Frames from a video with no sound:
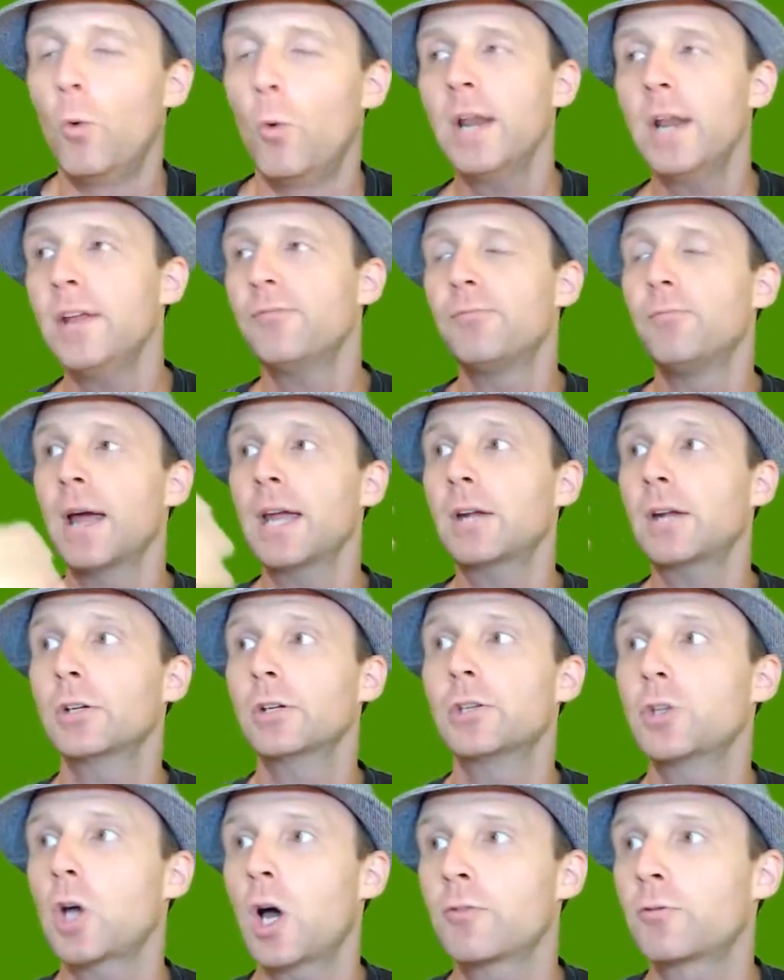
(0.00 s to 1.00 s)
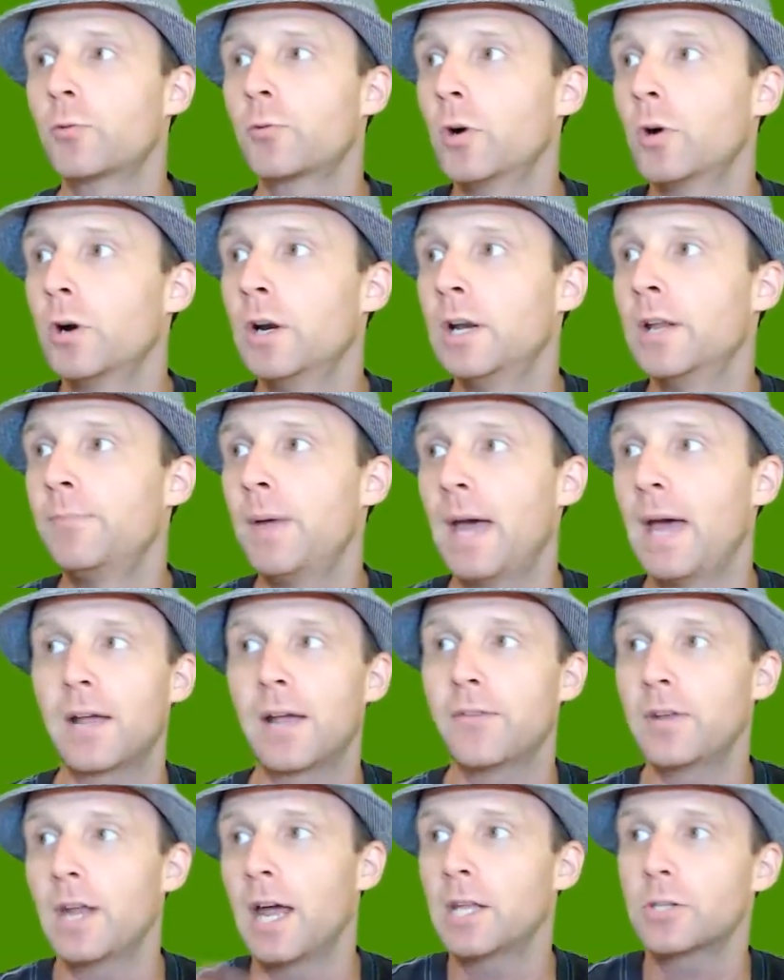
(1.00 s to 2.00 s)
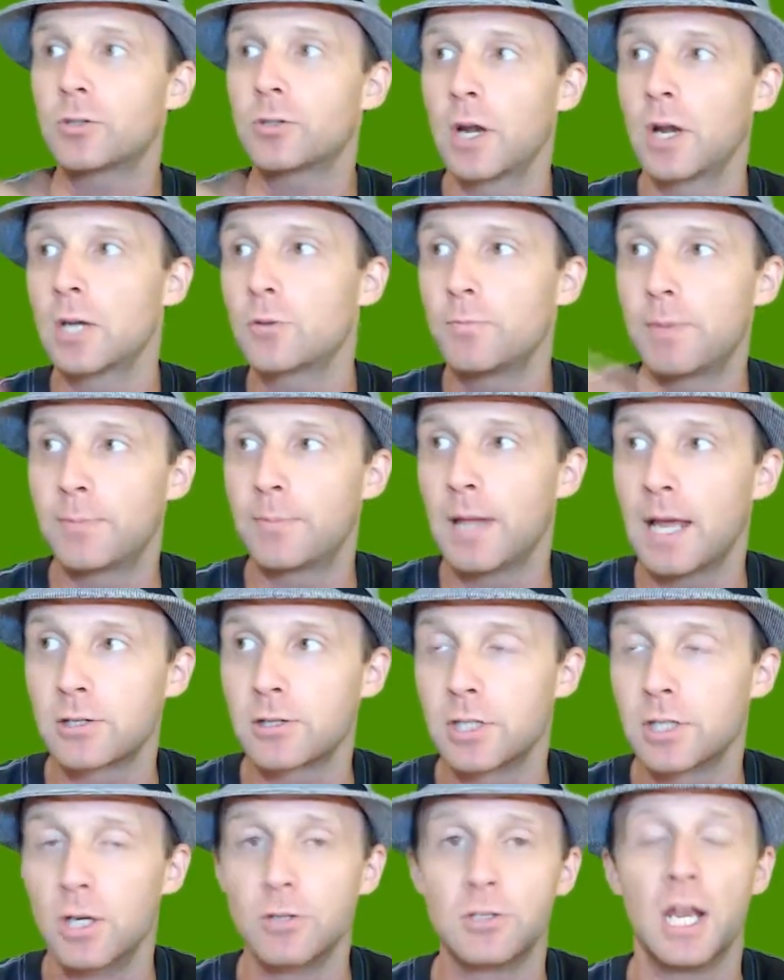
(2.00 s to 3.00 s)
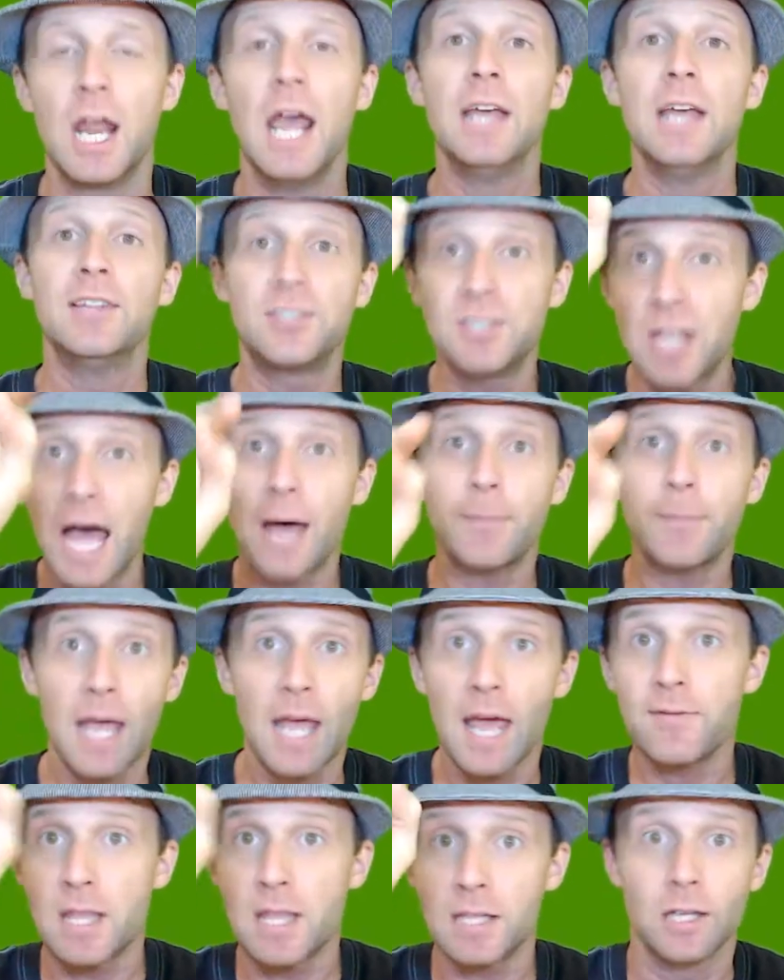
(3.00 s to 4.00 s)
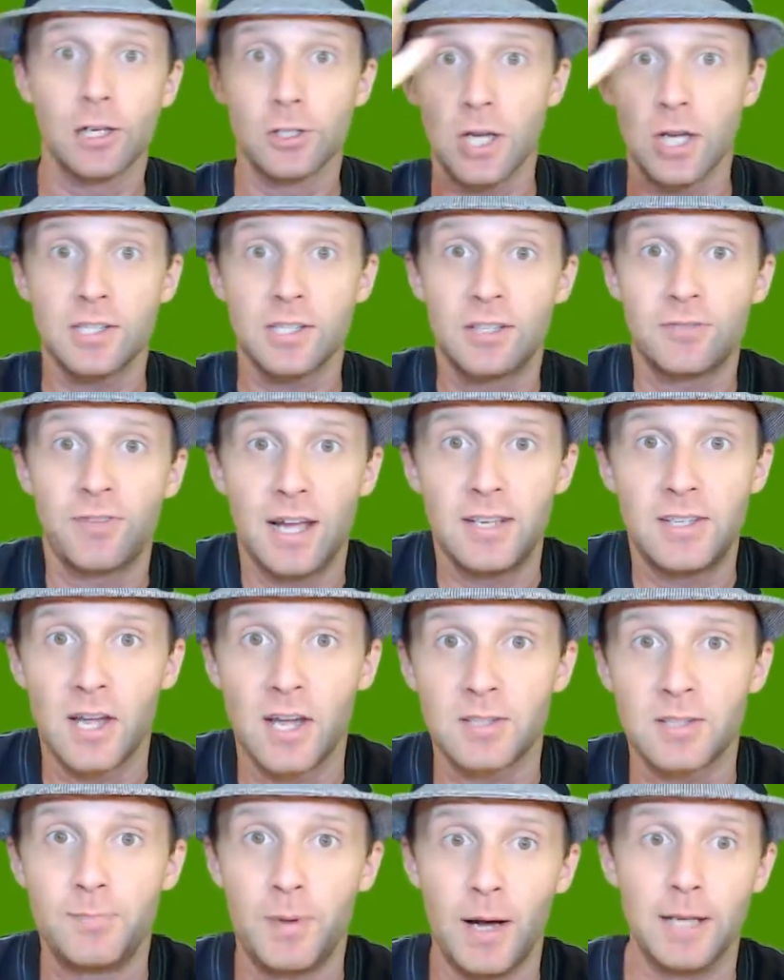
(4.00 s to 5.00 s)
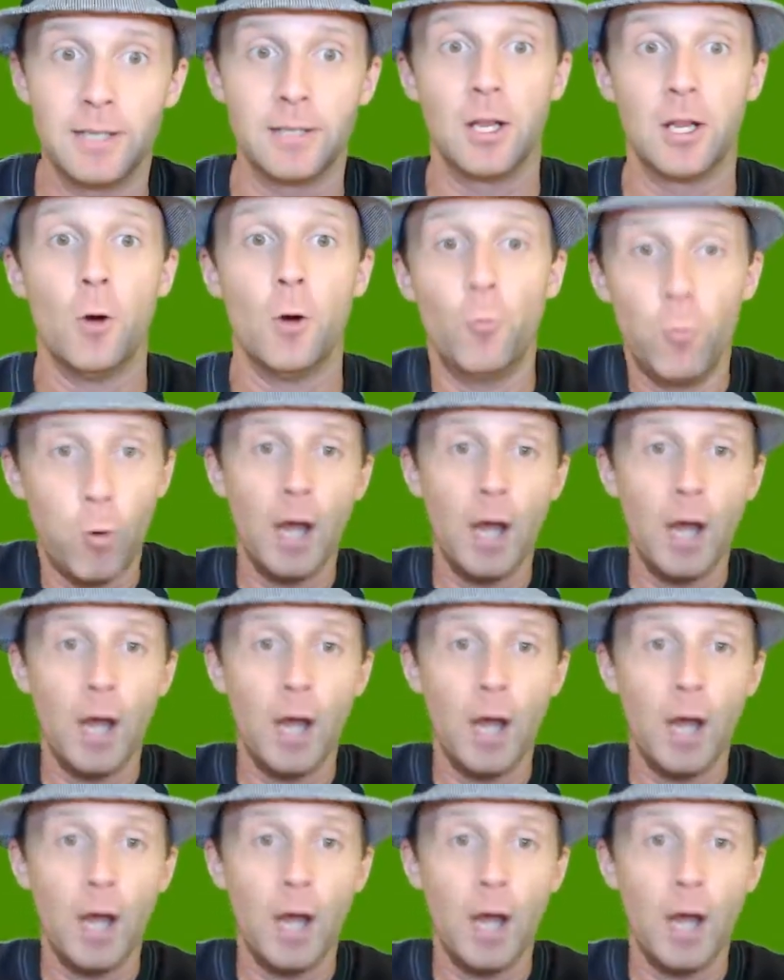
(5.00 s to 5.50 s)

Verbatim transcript: What if Microsoft Word did back in the dinosaur age when people actually used it stopped having that little justify text button?